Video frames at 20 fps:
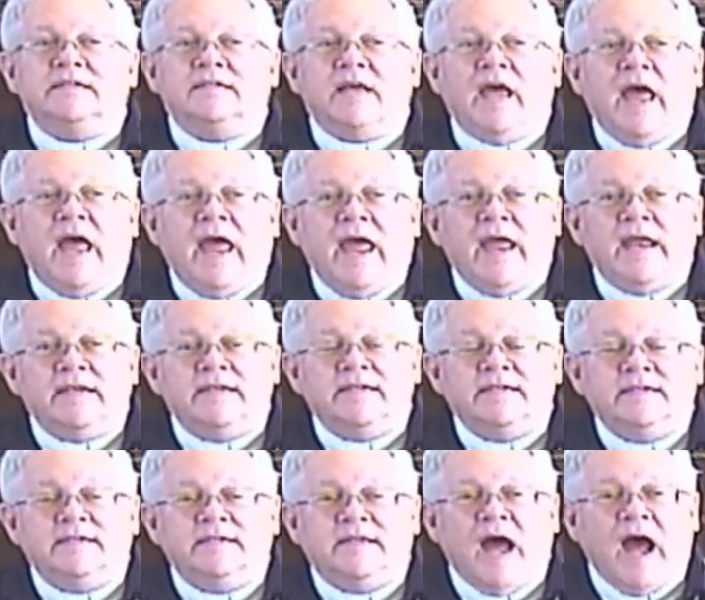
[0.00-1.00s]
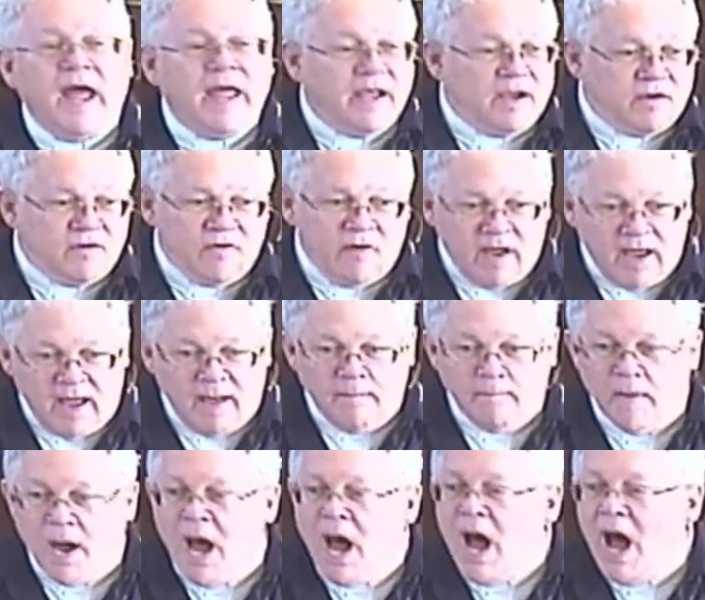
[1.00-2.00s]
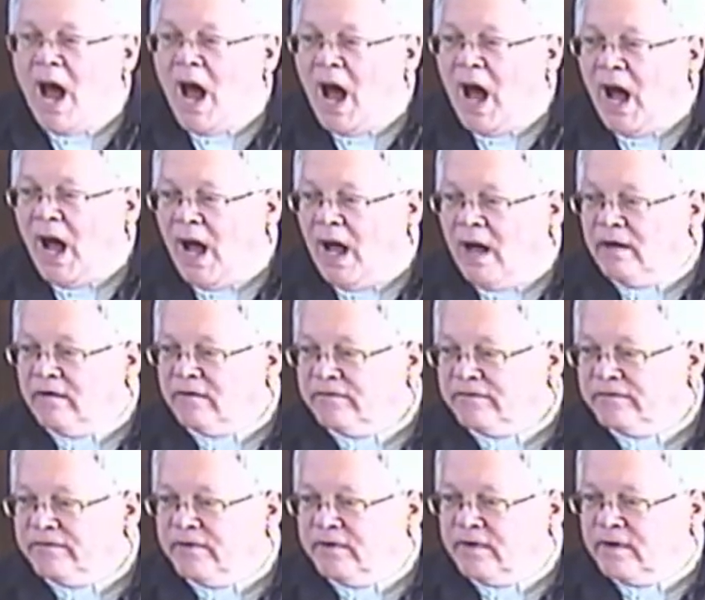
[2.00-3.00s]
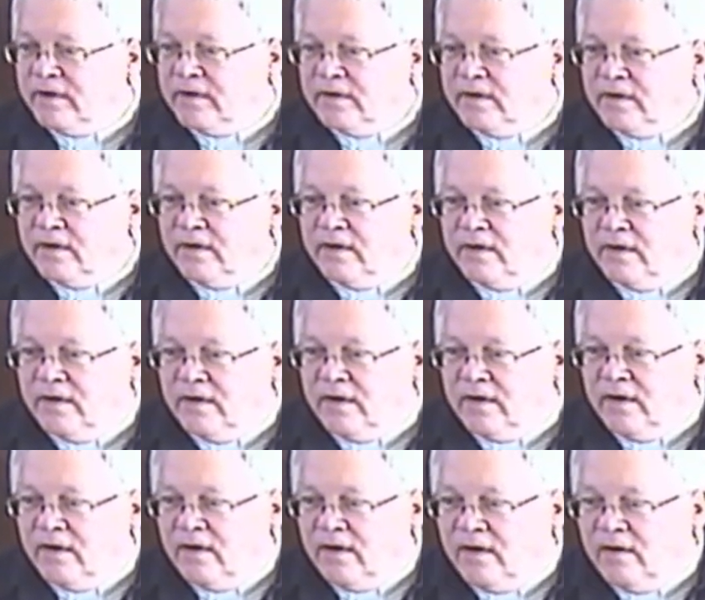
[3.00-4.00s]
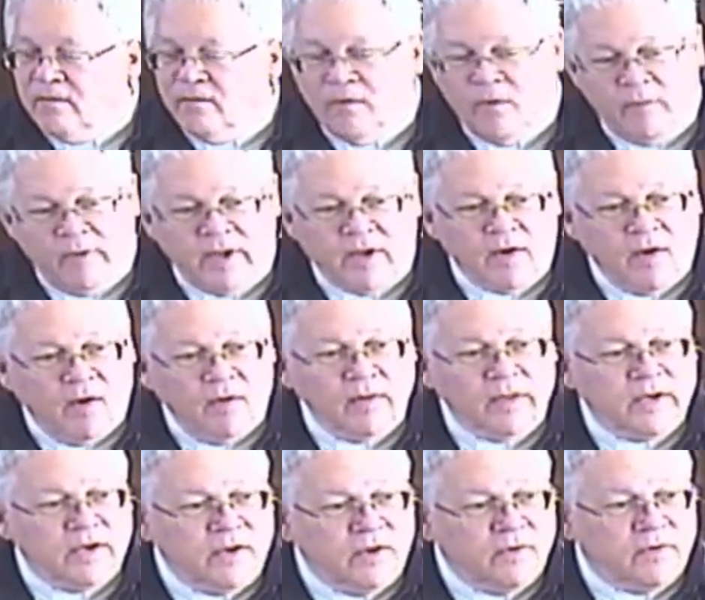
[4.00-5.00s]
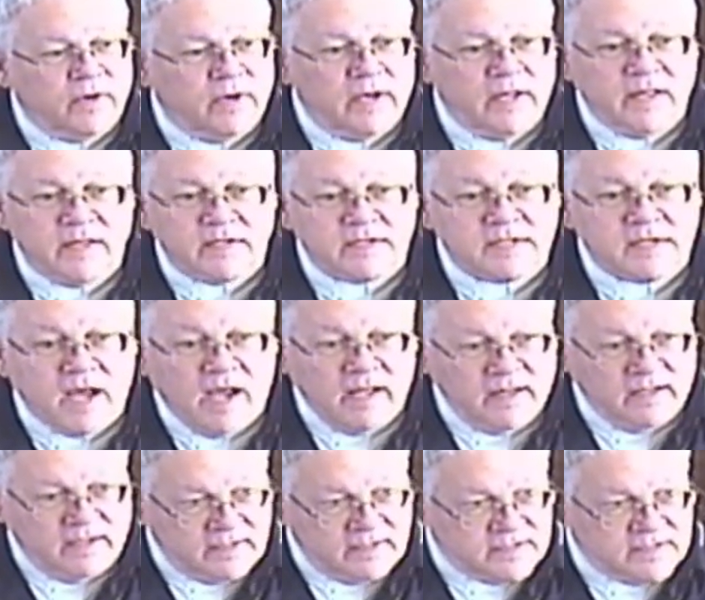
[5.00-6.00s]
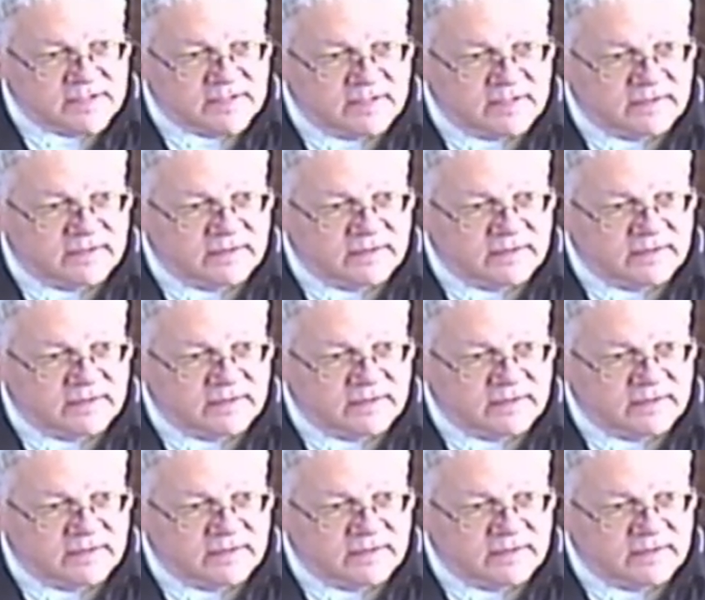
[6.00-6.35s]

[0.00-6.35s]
a diagram of what we call in unity the silence.